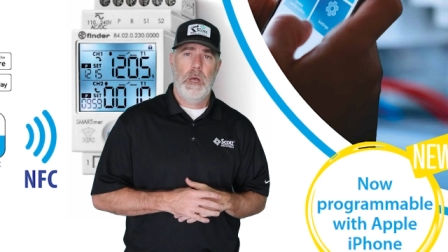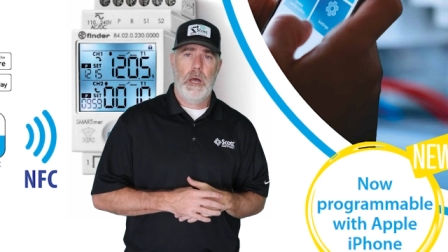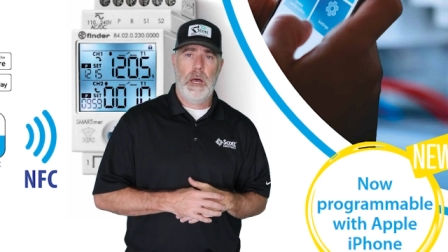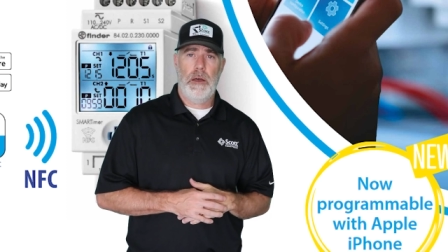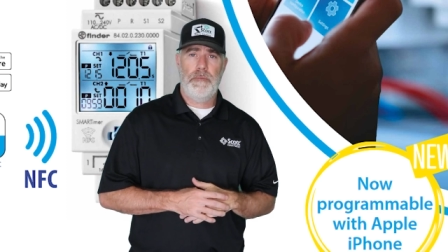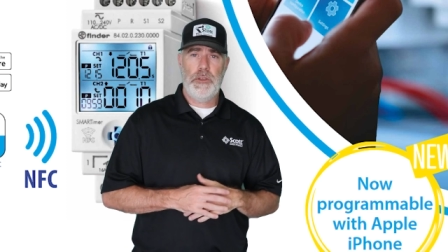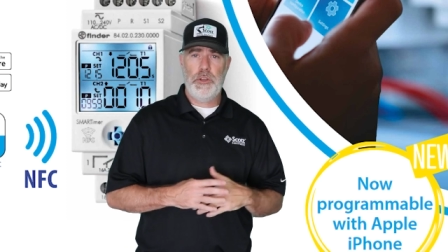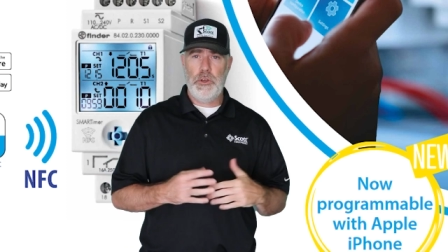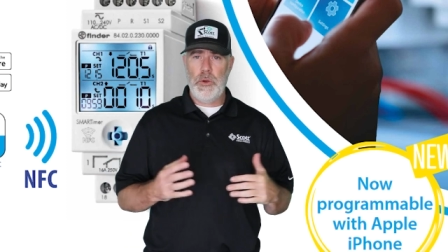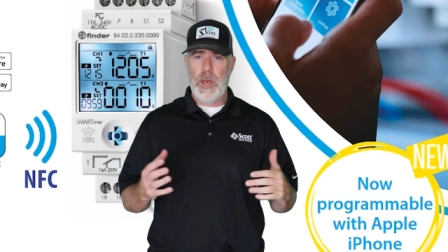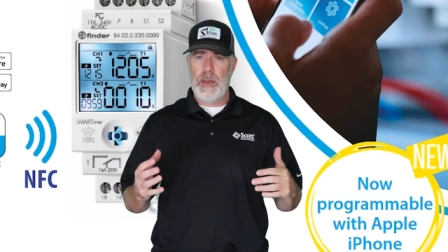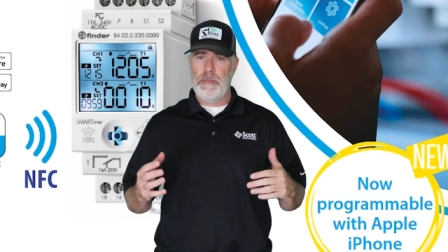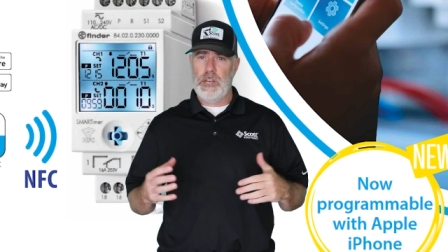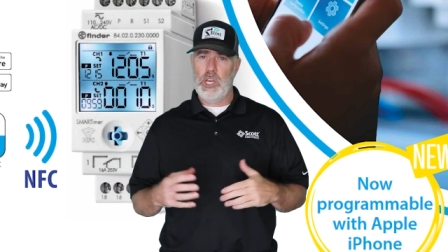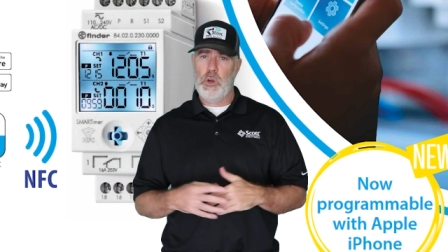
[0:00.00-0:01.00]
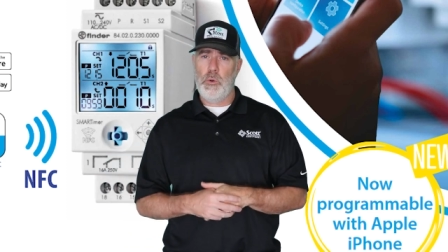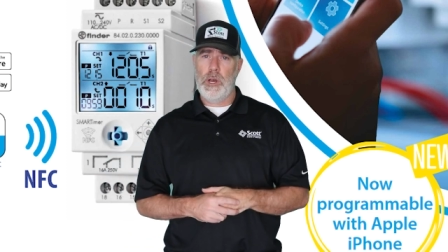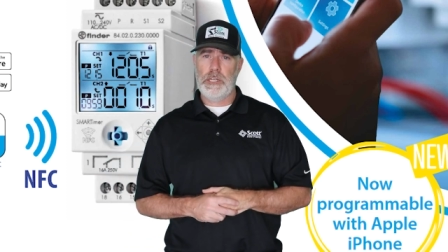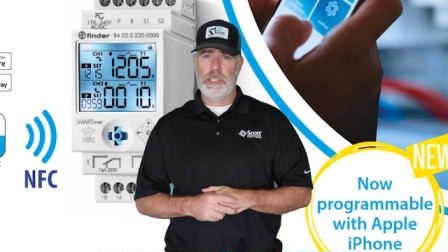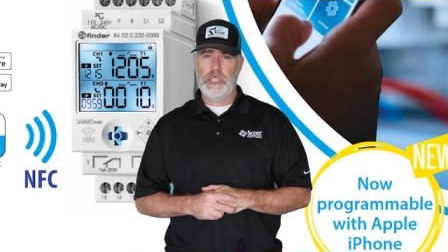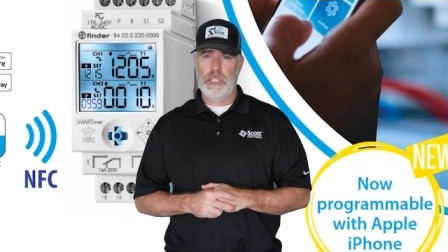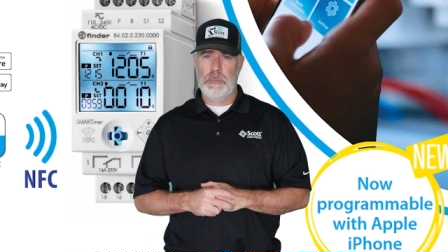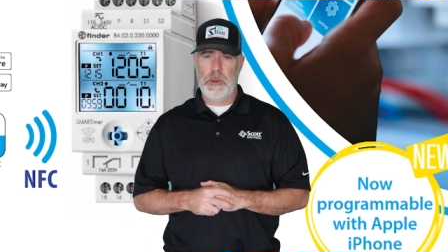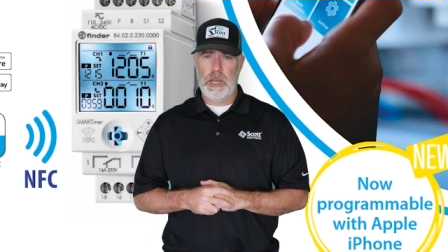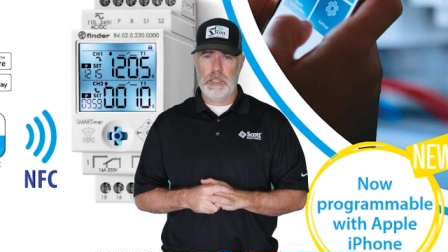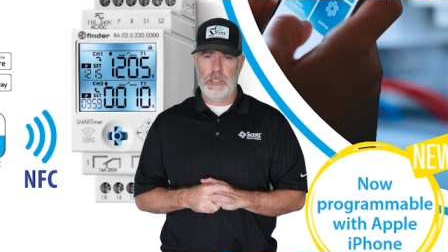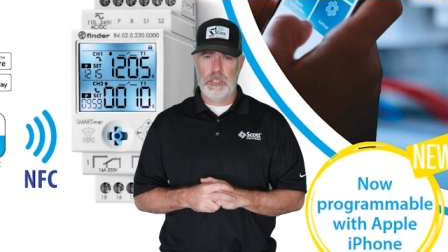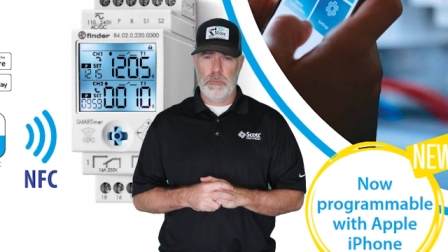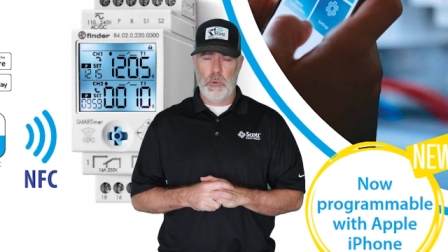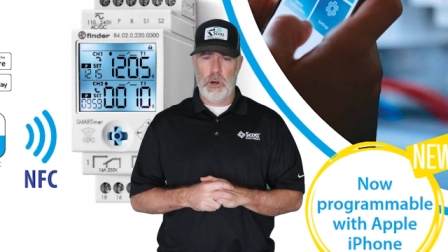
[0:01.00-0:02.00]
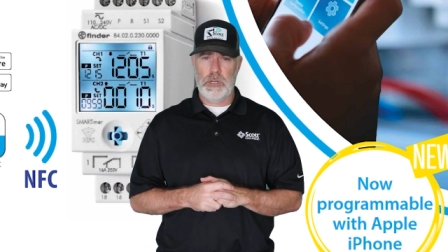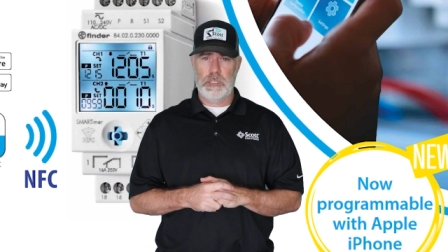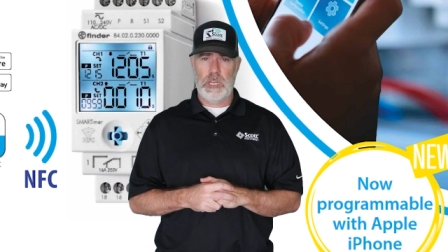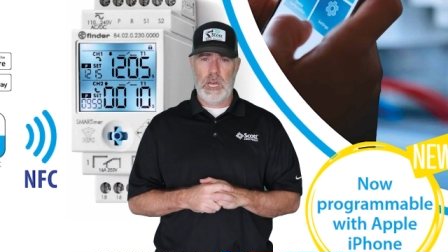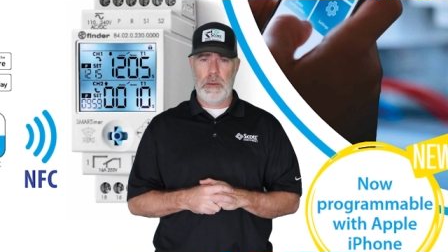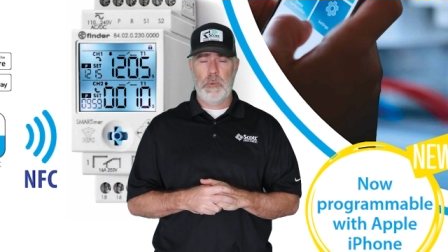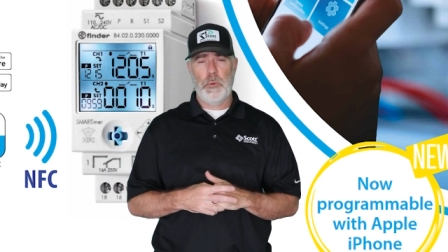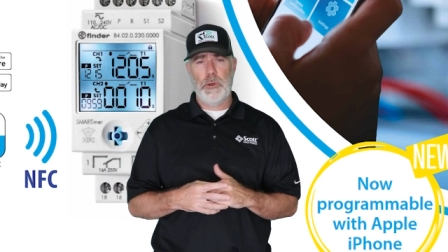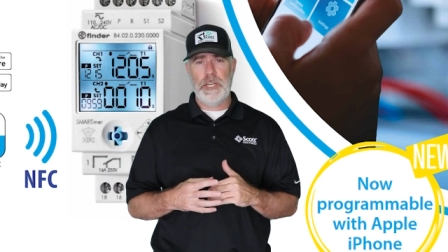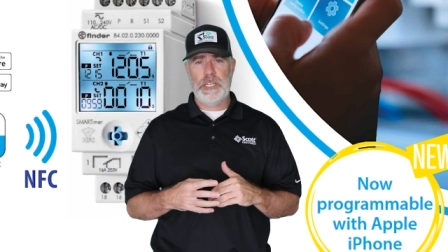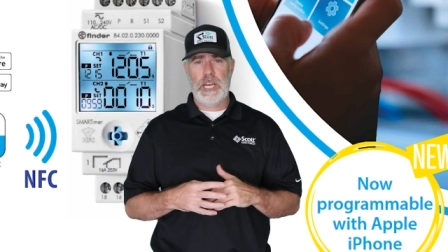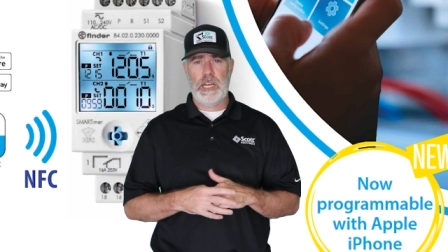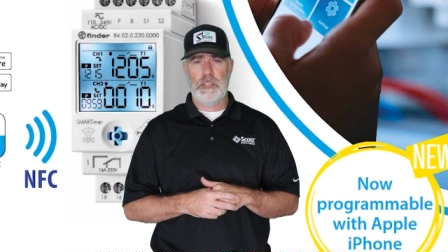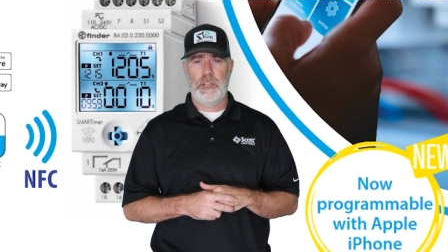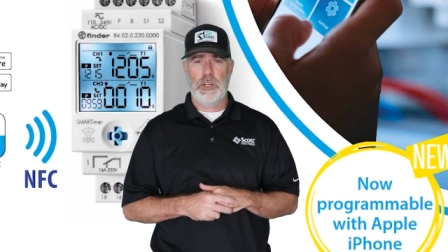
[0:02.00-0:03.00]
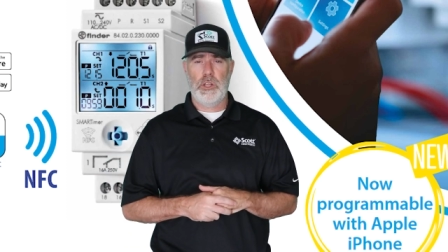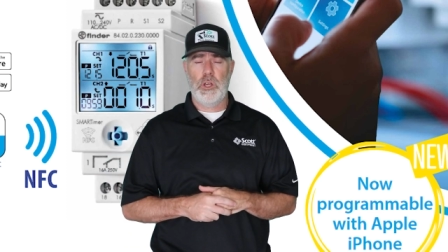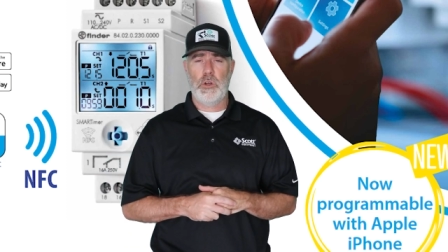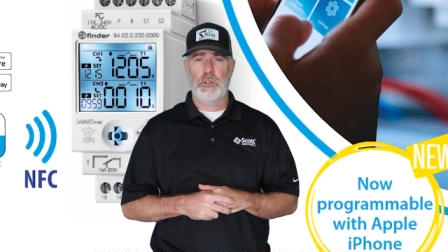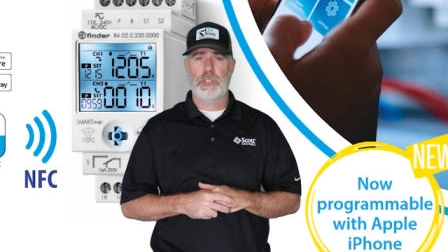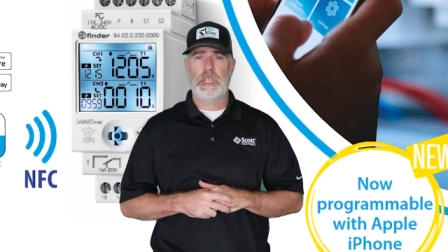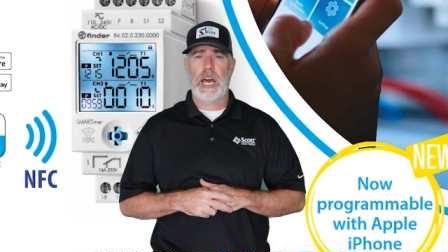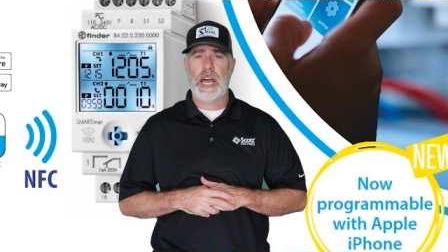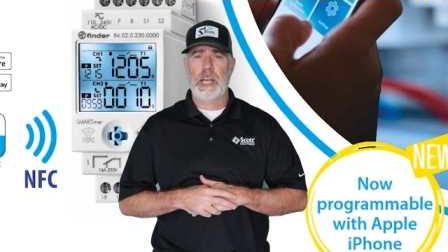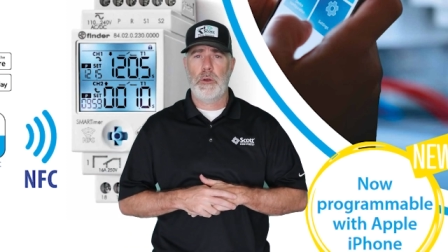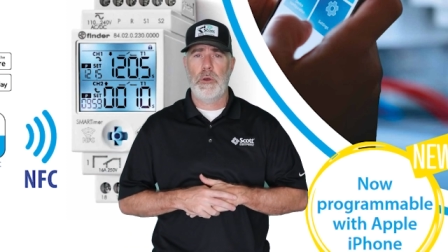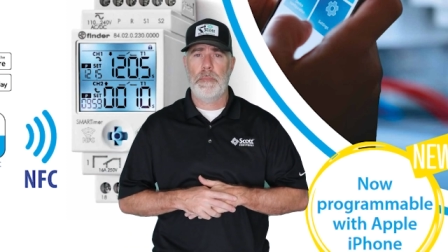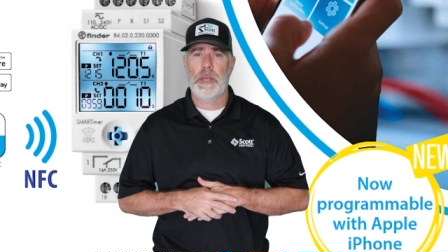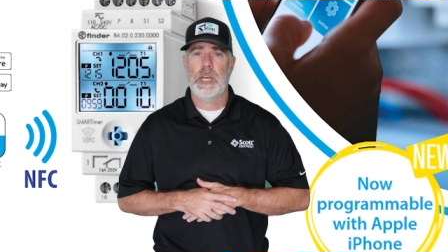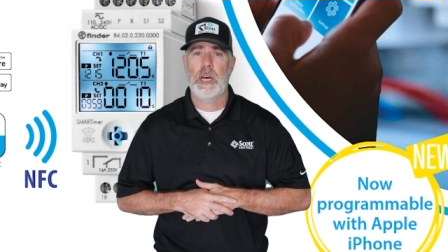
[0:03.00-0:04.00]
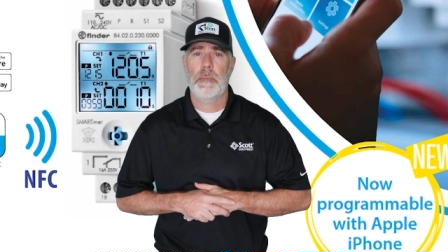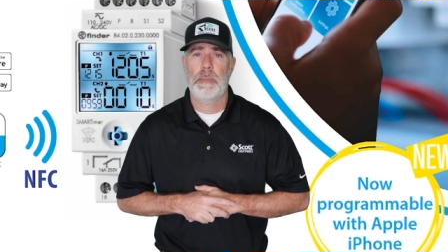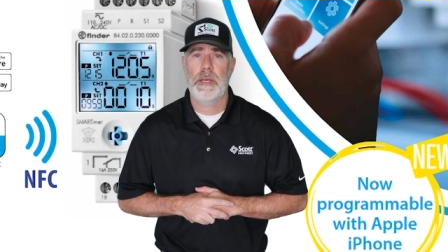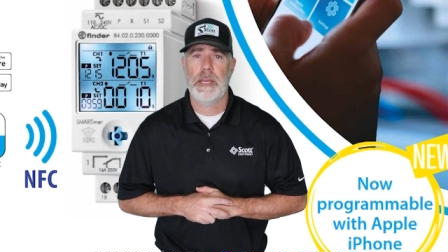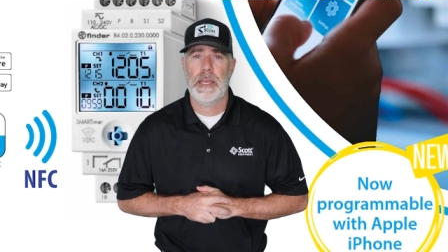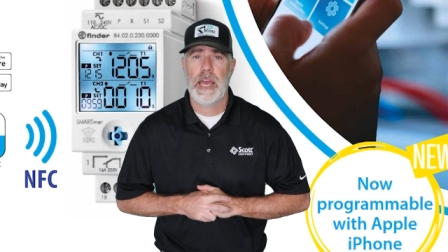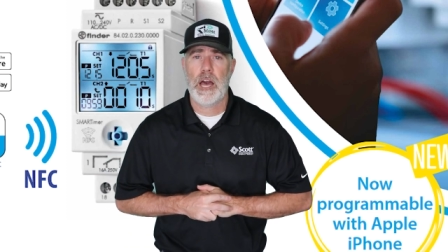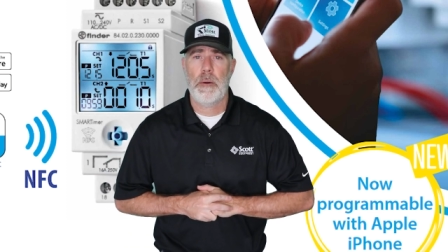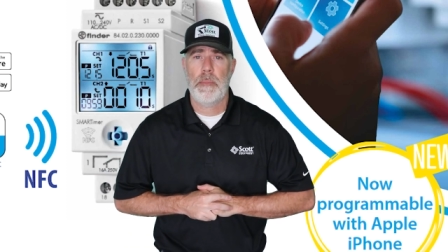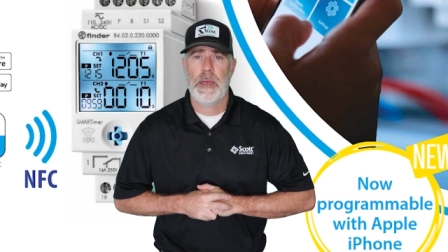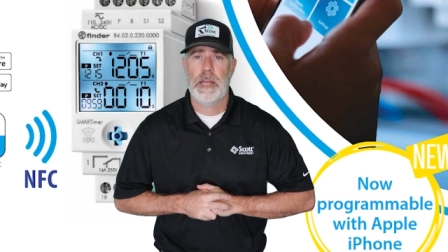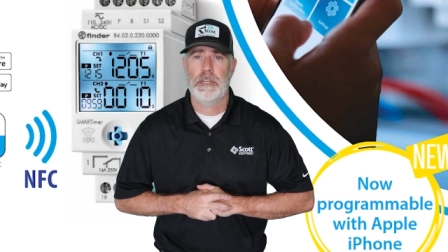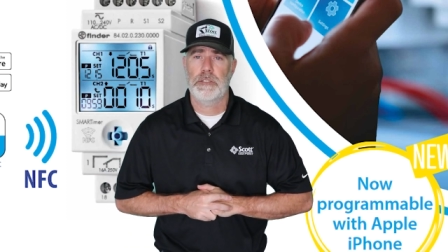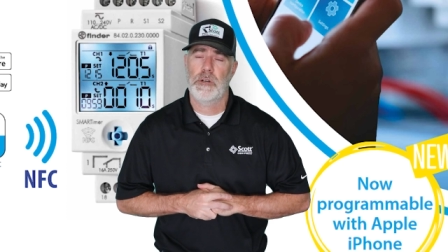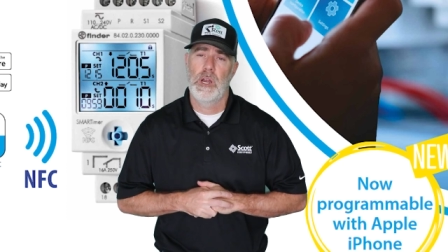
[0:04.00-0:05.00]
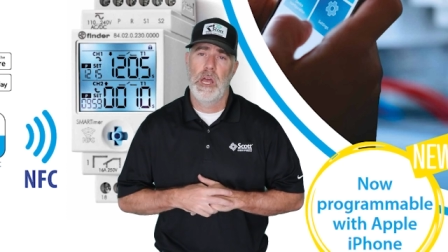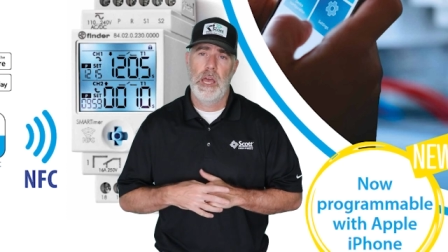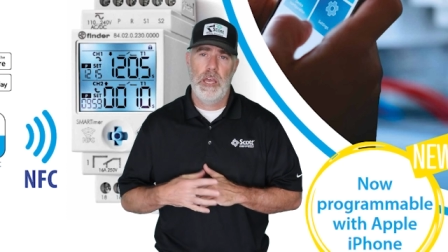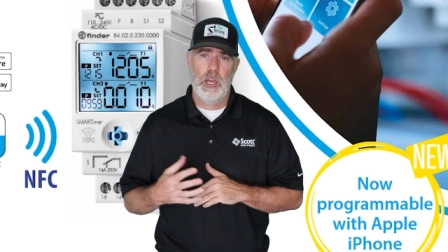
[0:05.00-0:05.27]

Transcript: Uh, if you do have any questions about the smart timer, reach out to your local Scott Equipment Company account manager.